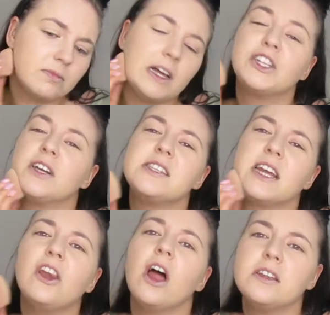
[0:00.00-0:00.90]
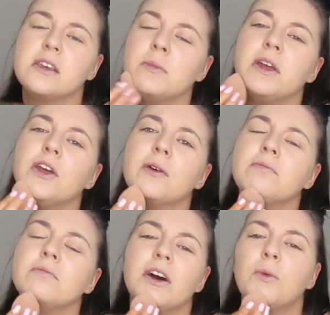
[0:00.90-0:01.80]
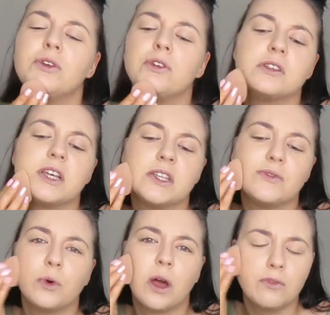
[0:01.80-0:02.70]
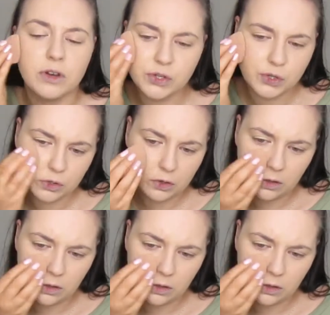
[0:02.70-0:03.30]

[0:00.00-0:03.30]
Actually, I'd say light to medium. I would not say it's full coverage.